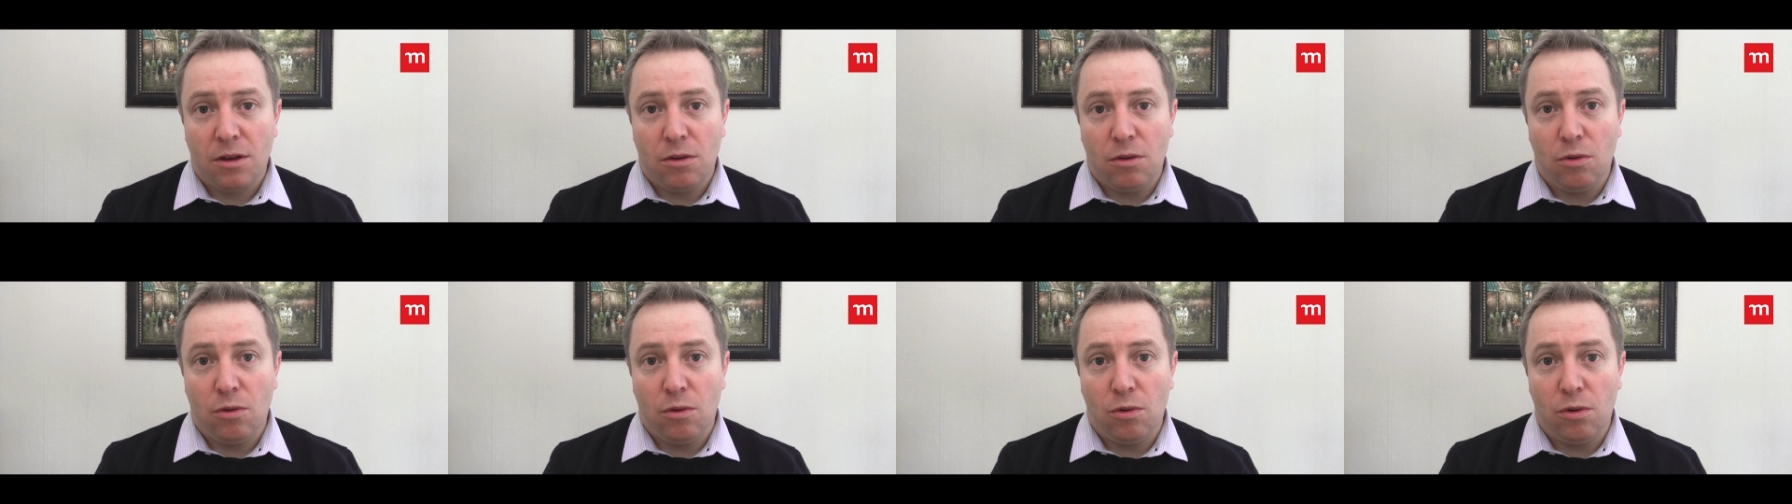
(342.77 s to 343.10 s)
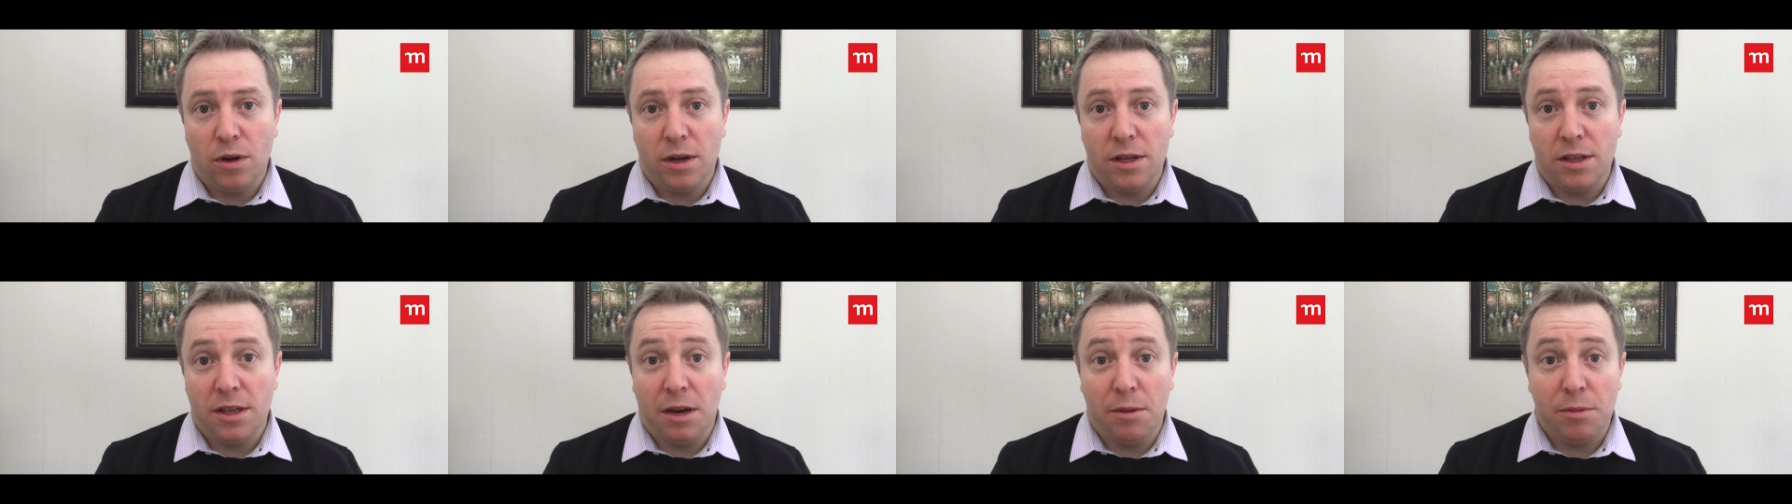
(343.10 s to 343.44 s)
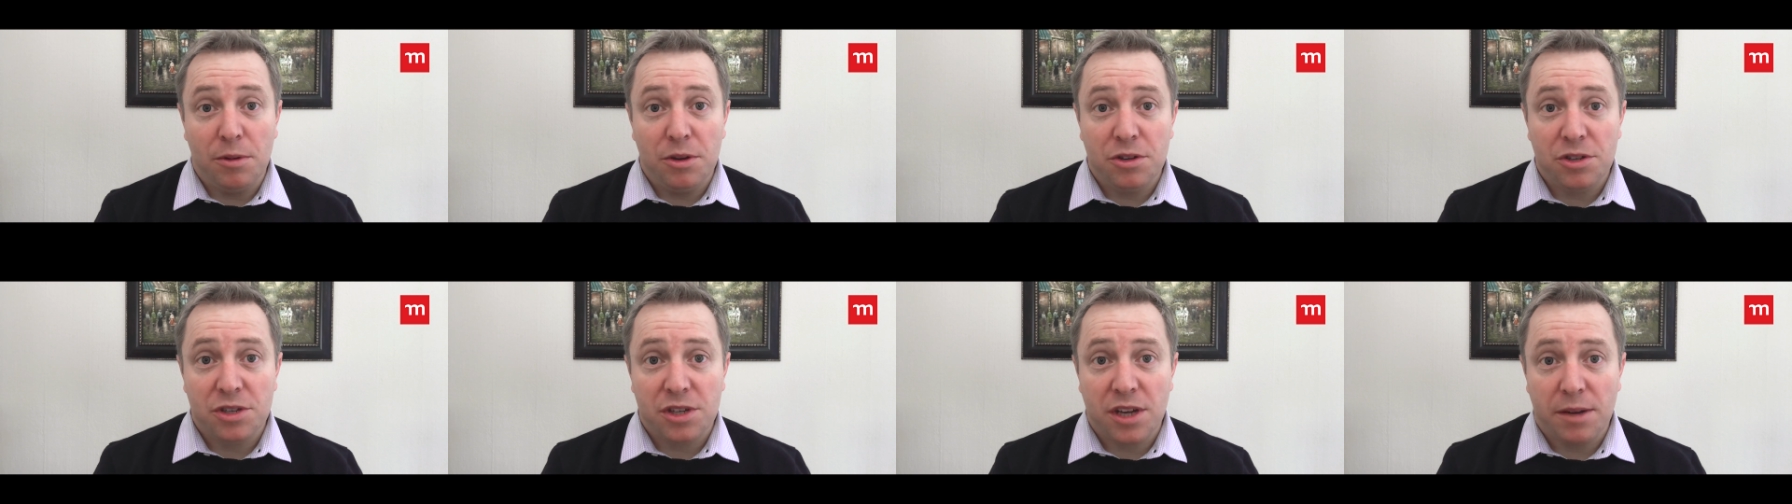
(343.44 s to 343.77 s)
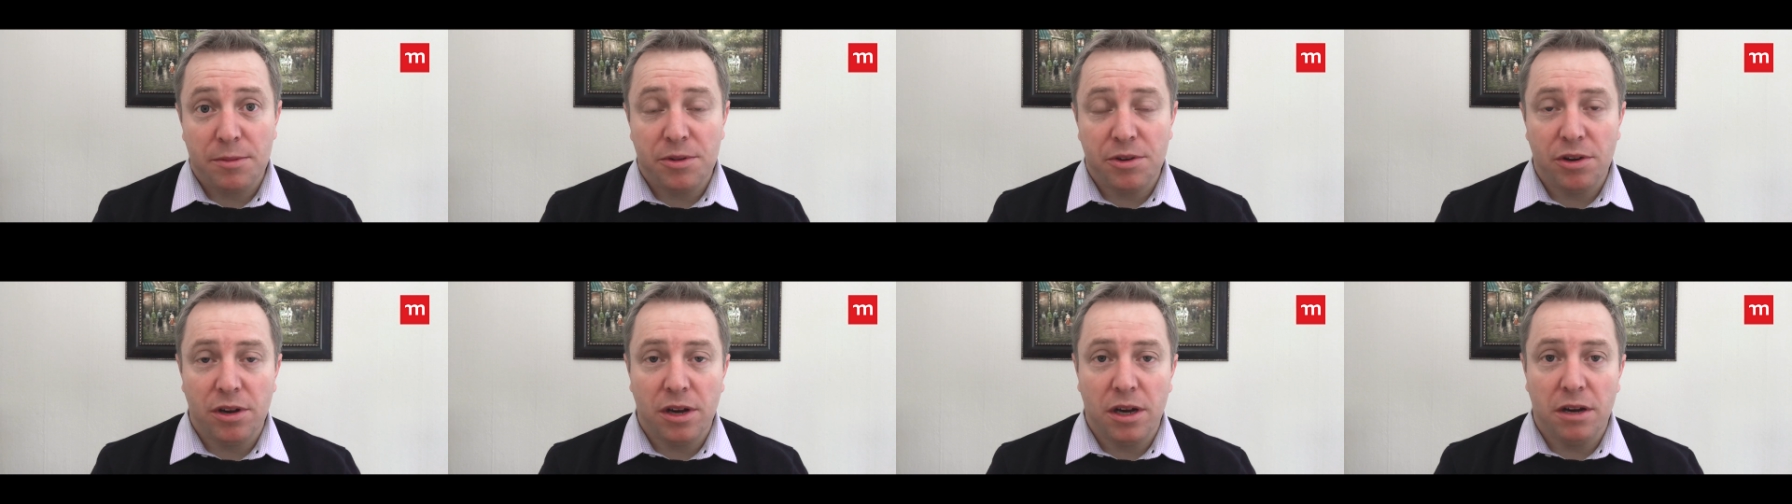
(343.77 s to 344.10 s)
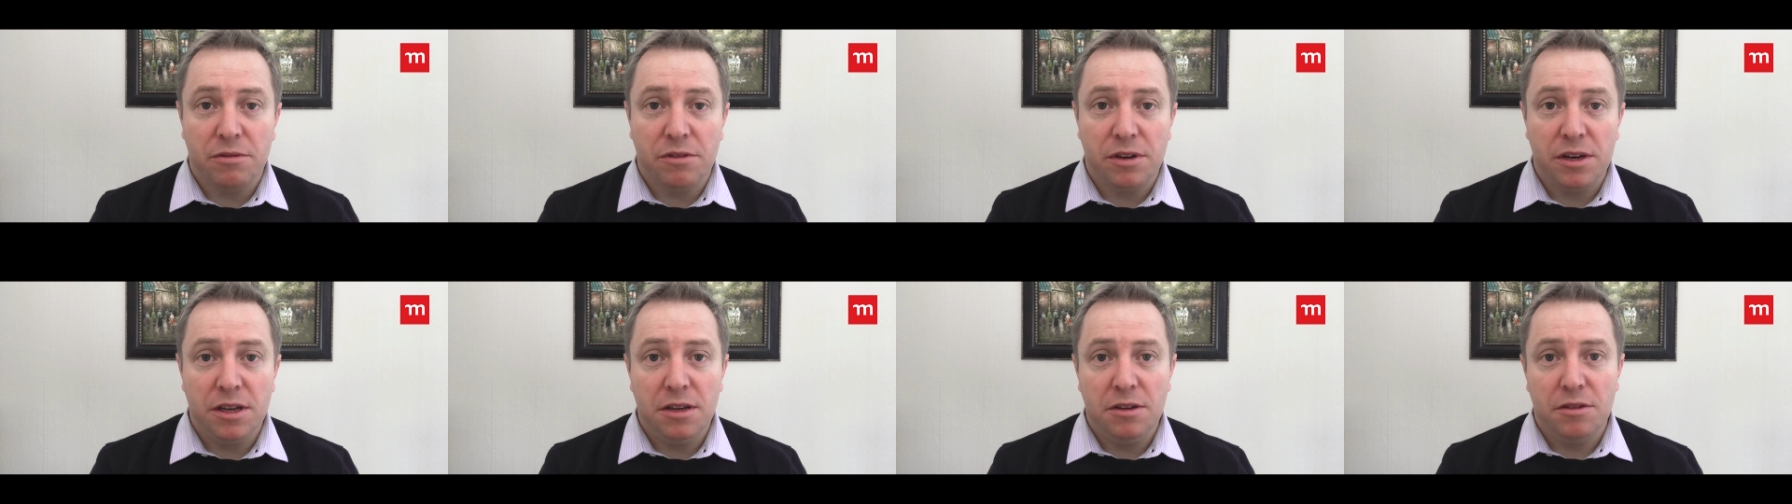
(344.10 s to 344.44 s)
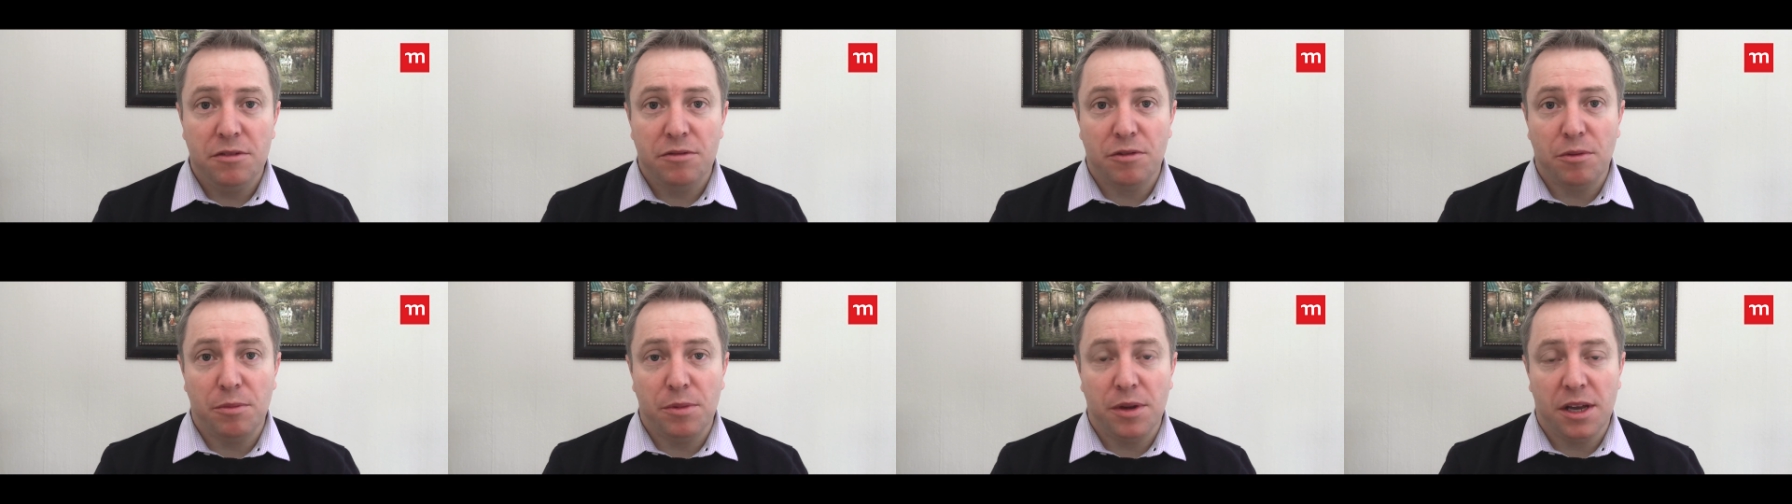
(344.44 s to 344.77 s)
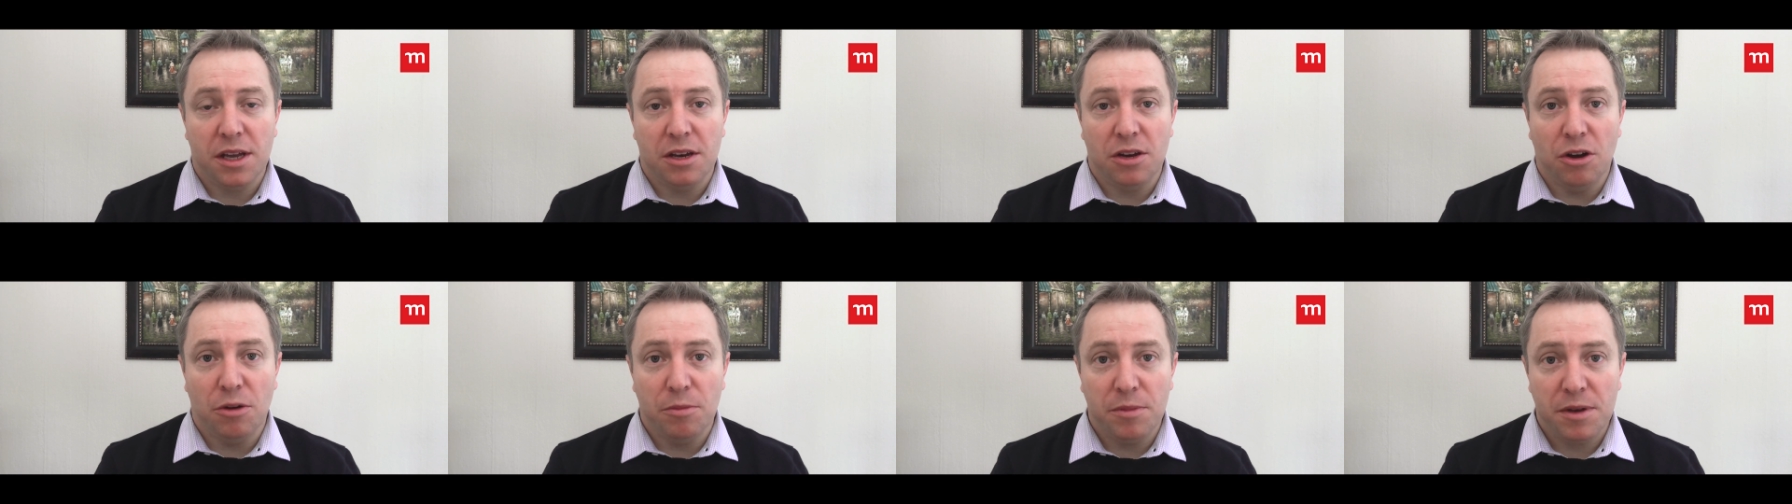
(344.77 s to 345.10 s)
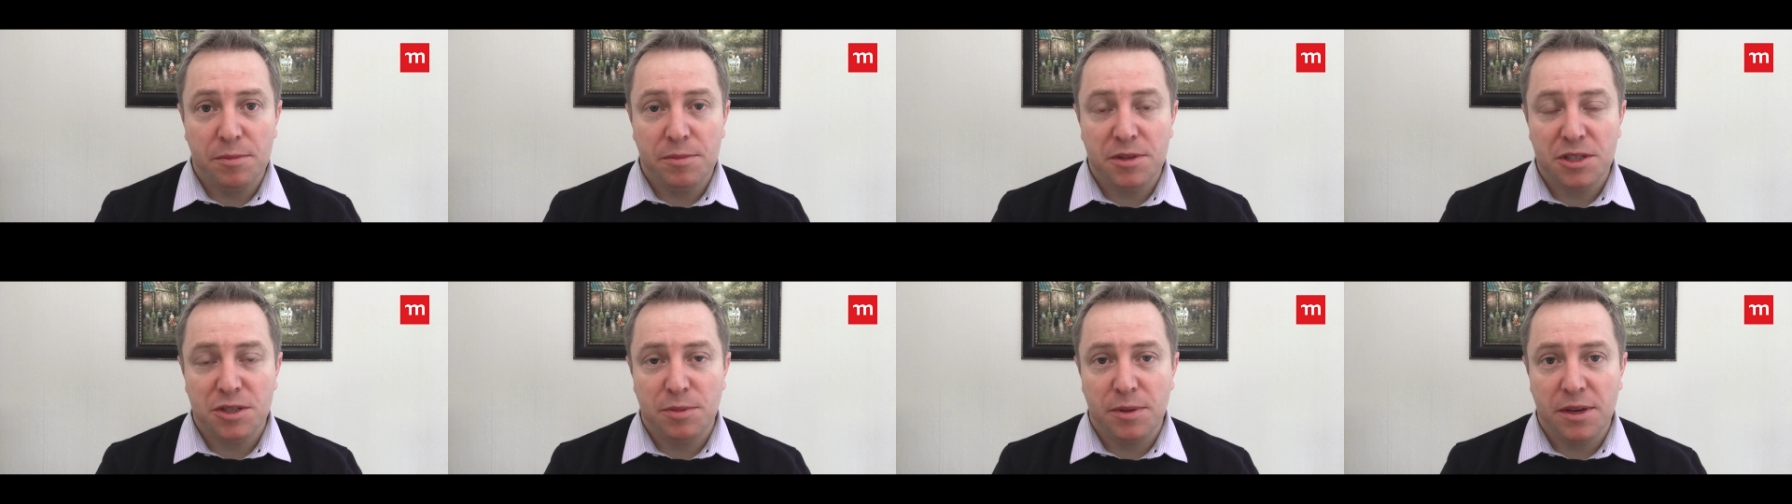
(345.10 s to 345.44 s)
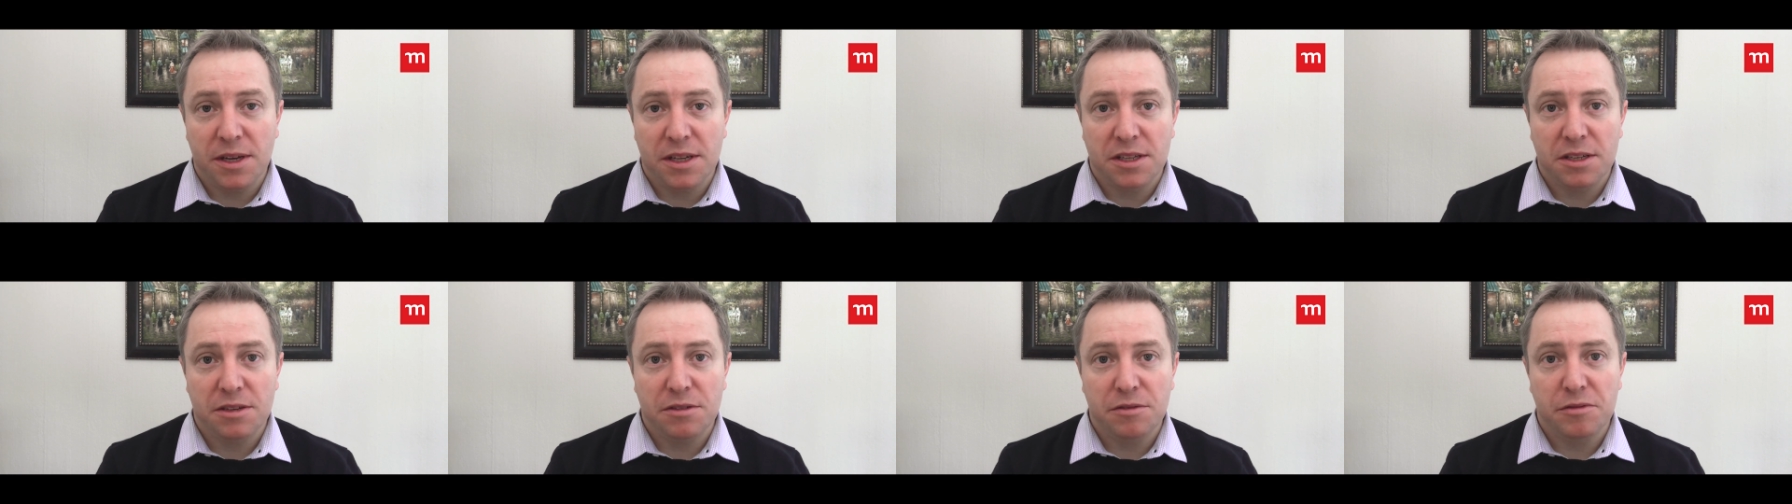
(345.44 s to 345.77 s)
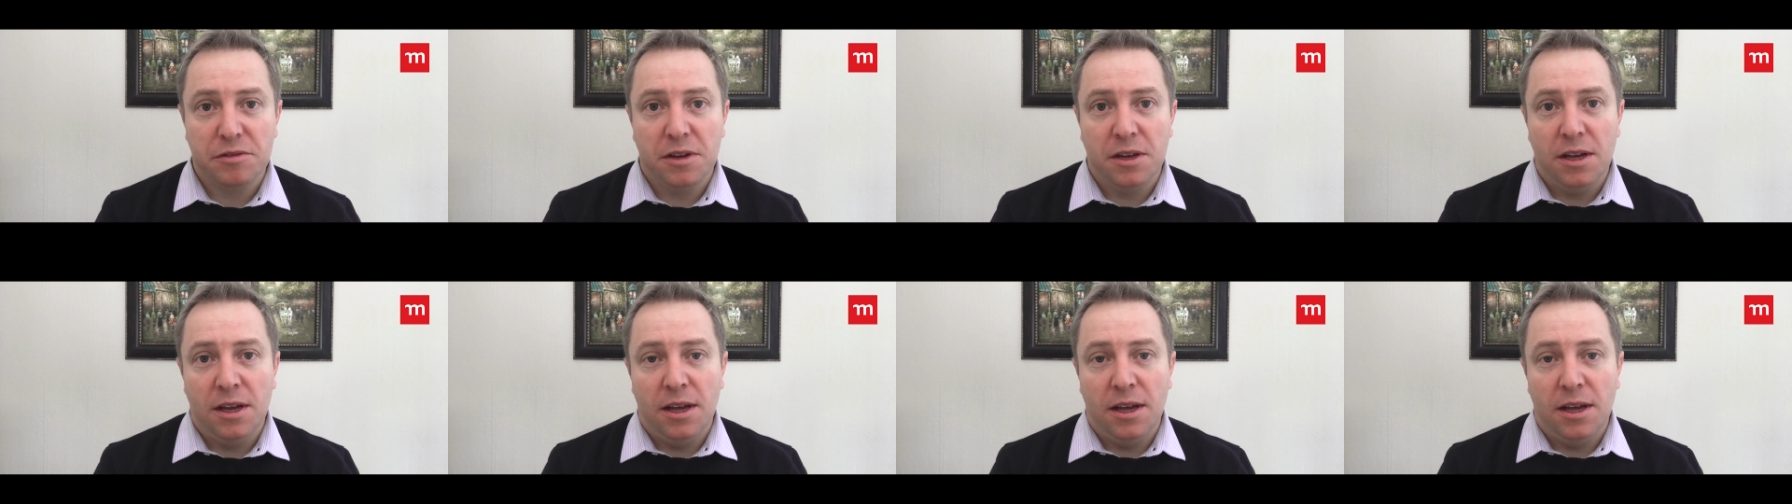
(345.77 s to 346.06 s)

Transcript: or a W-shaped recovery from an economic perspective.